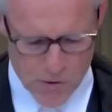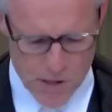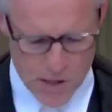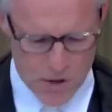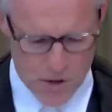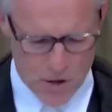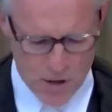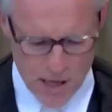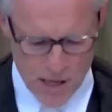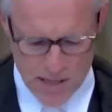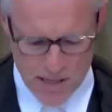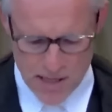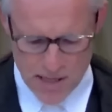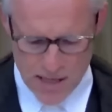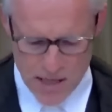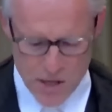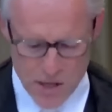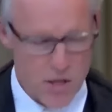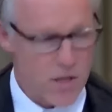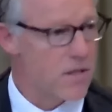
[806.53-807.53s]
but also to
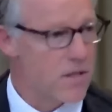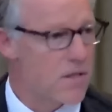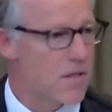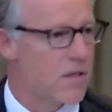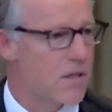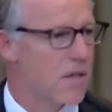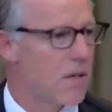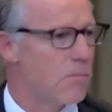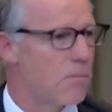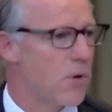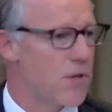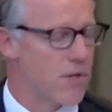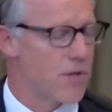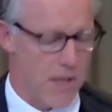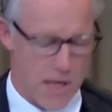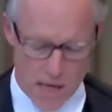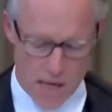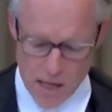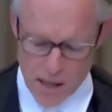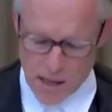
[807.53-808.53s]
United Nations
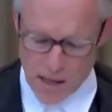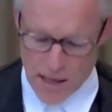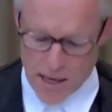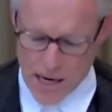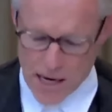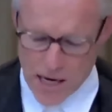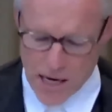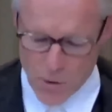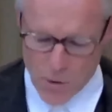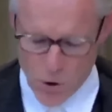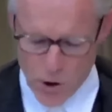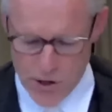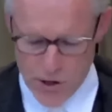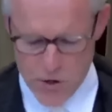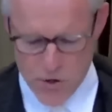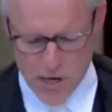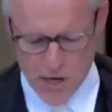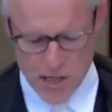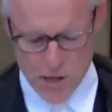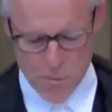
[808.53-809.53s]
personnel and aid
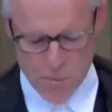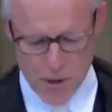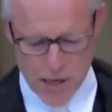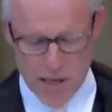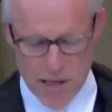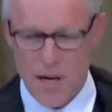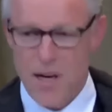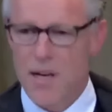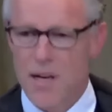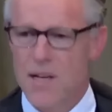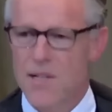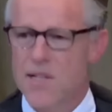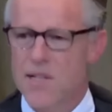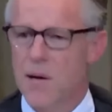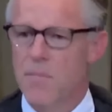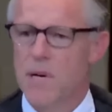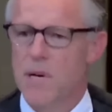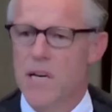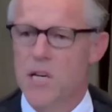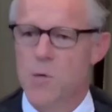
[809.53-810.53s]
workers trying to bring
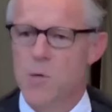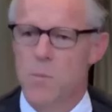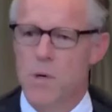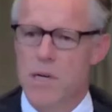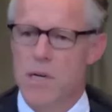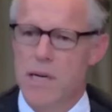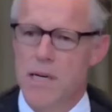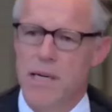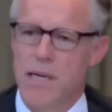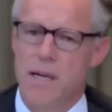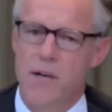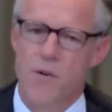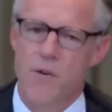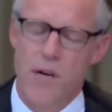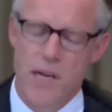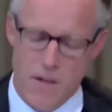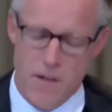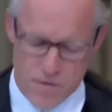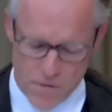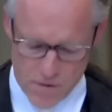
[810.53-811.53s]
some desperately
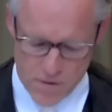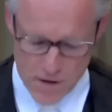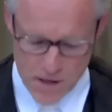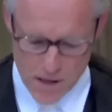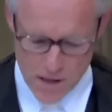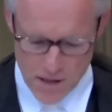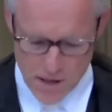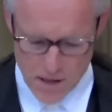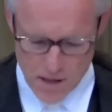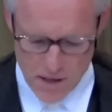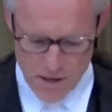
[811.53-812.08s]
needed relief.